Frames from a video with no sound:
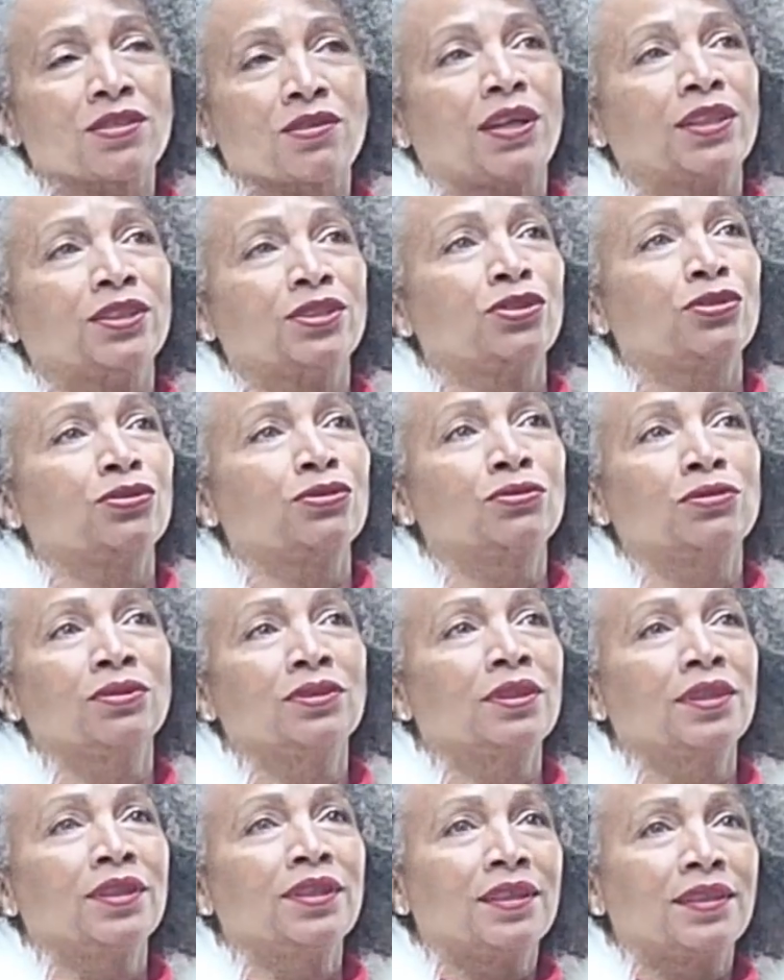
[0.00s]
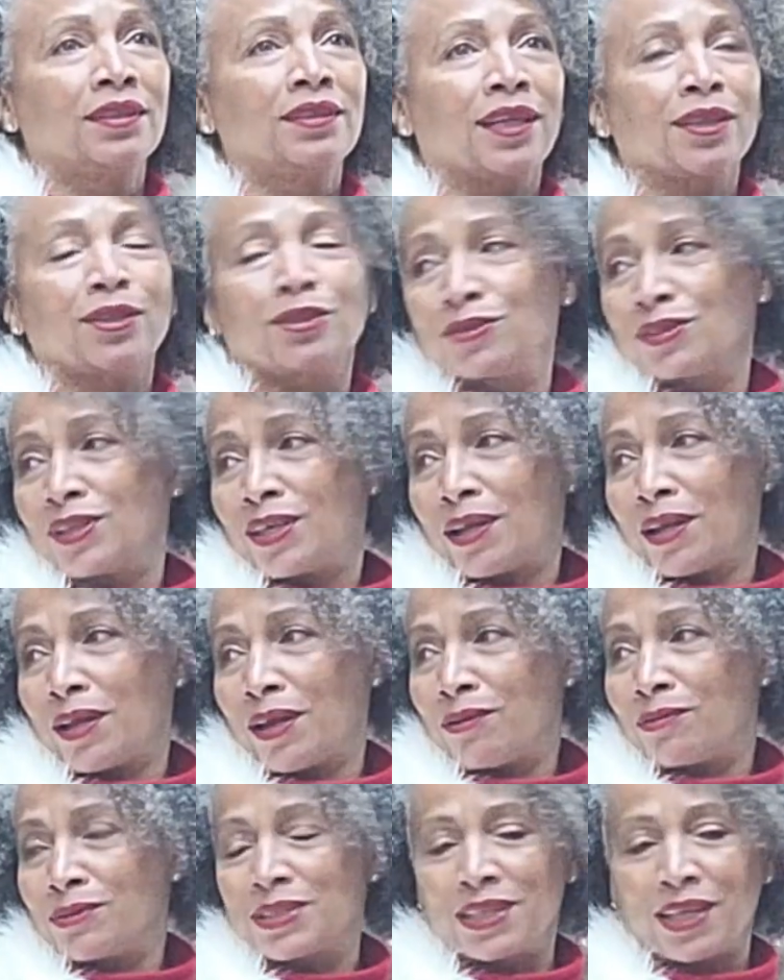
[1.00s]
So I do, like you said, I
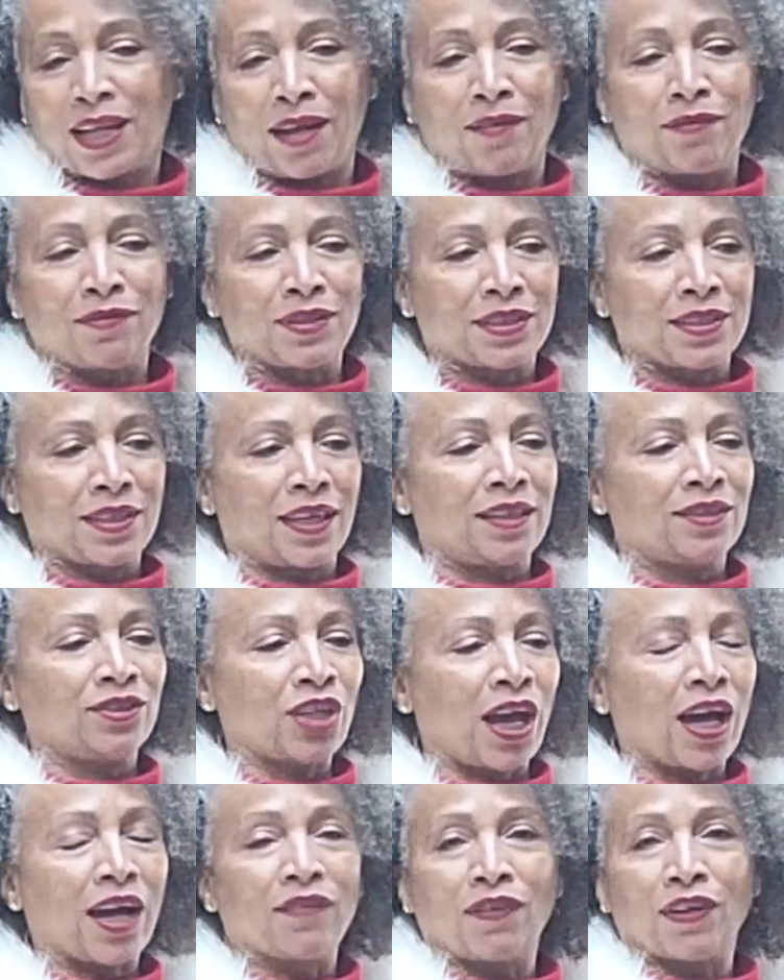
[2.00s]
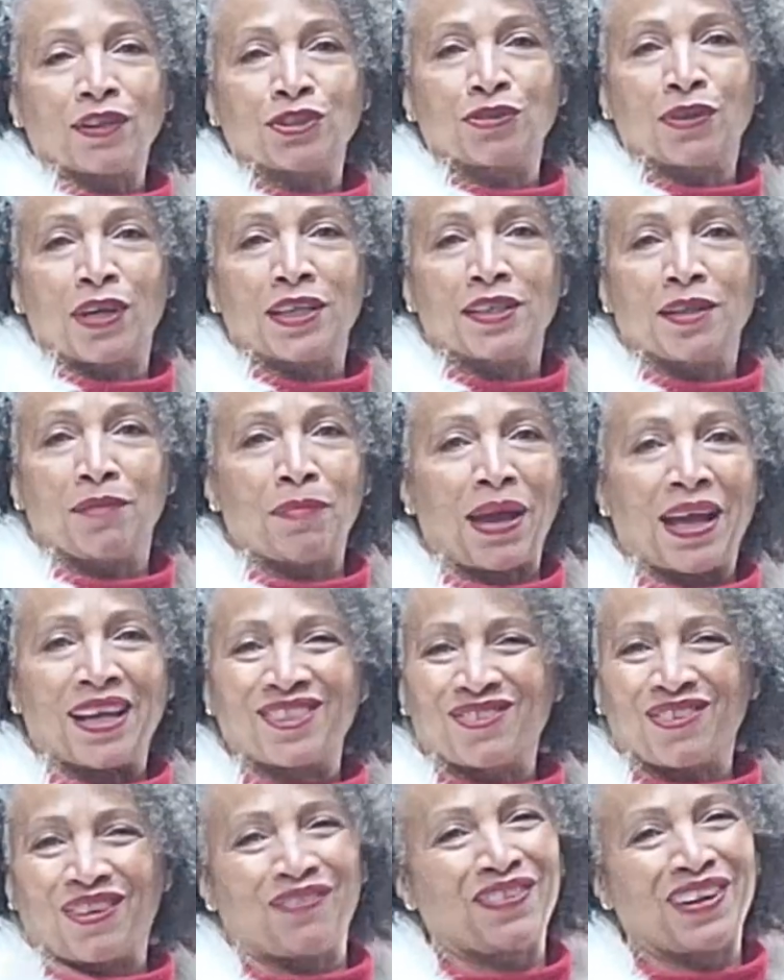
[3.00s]
always said I was a jack of all trades and a
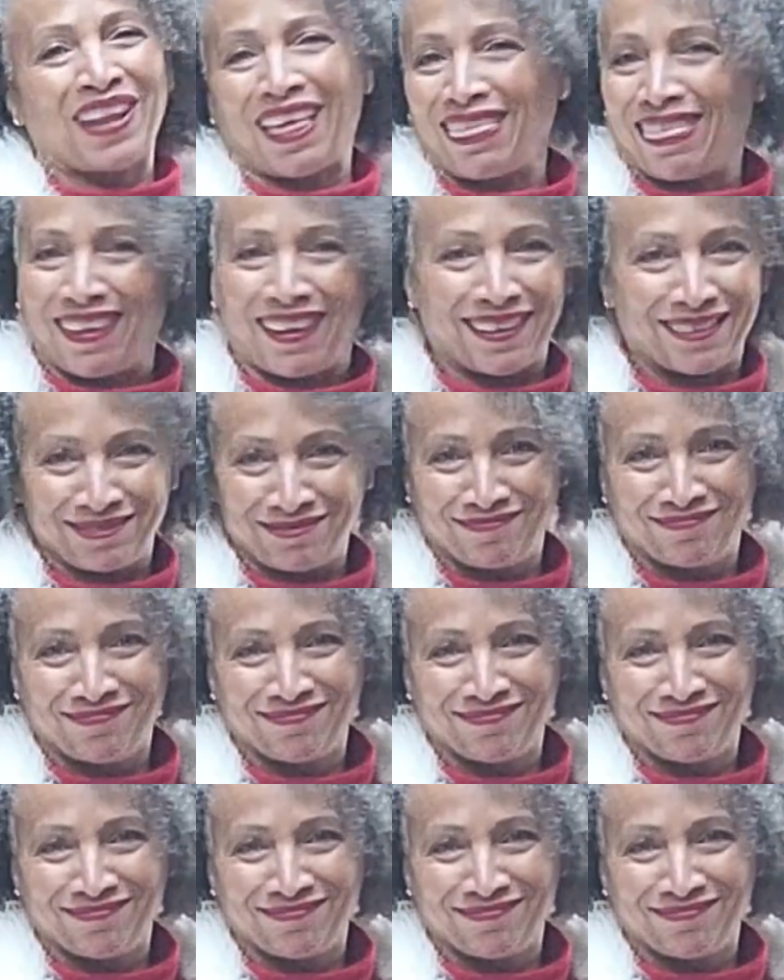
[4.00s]
master of nothing.